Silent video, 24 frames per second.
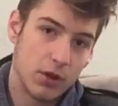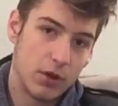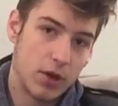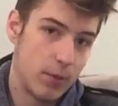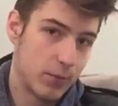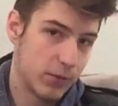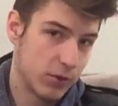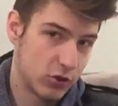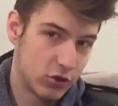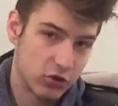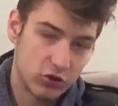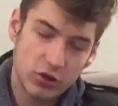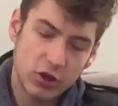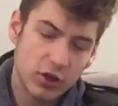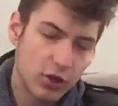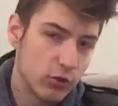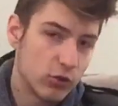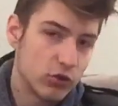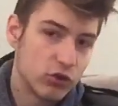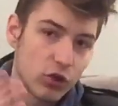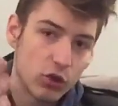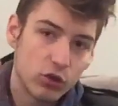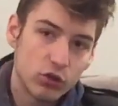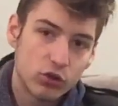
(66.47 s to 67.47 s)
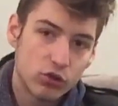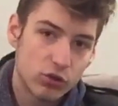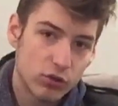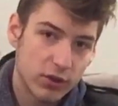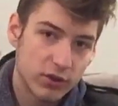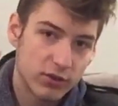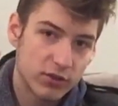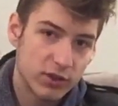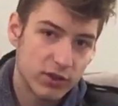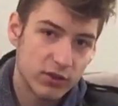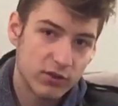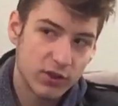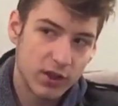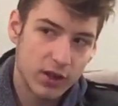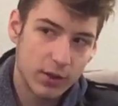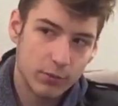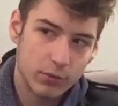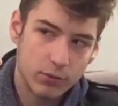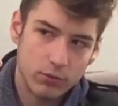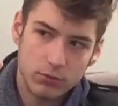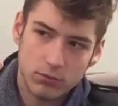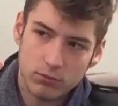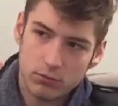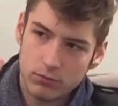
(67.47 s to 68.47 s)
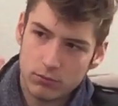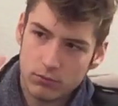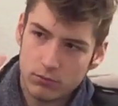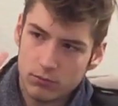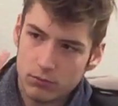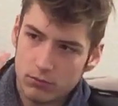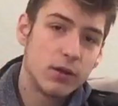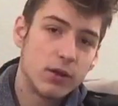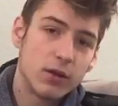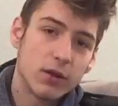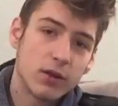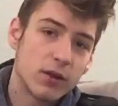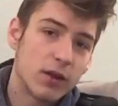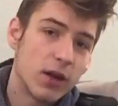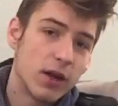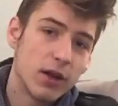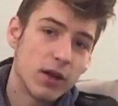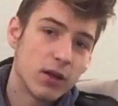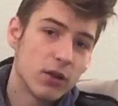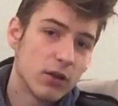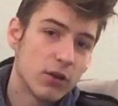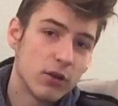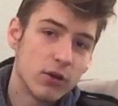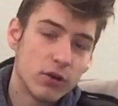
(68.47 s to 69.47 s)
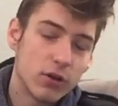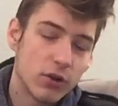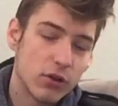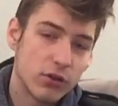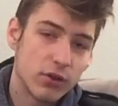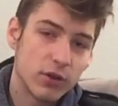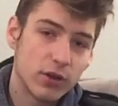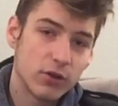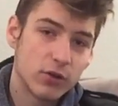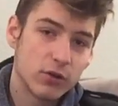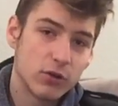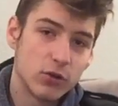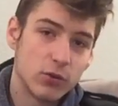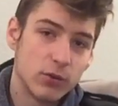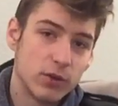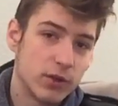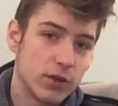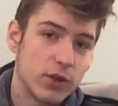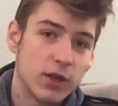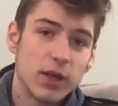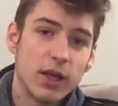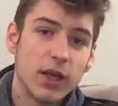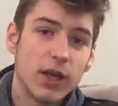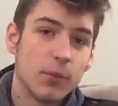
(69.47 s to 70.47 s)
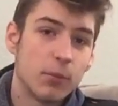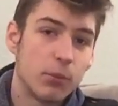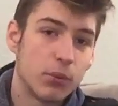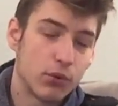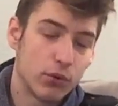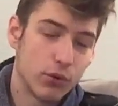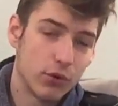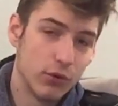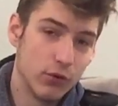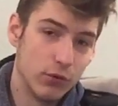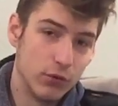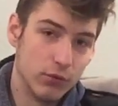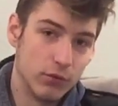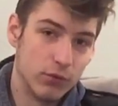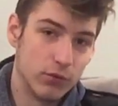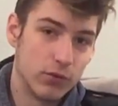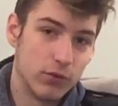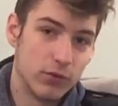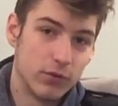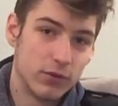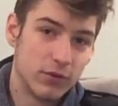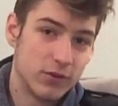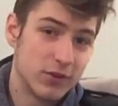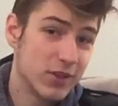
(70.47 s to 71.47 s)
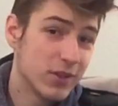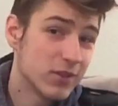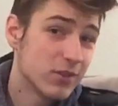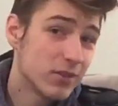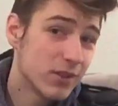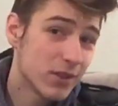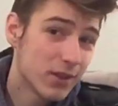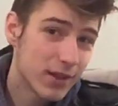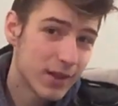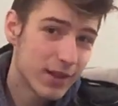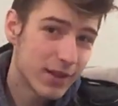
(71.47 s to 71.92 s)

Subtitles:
but I'm just gonna use those three as an example, you're gonna learn a thing or two, and you're gonna improve just a